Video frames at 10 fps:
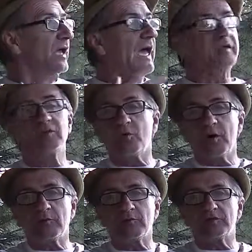hasn't
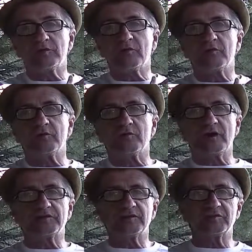quite risen over the
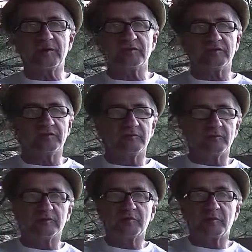Wasatch Mountains and we're
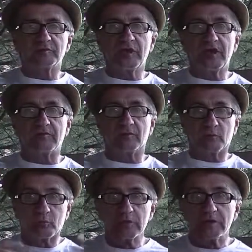supposed to have a
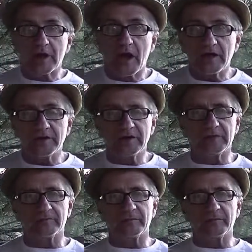really hot day.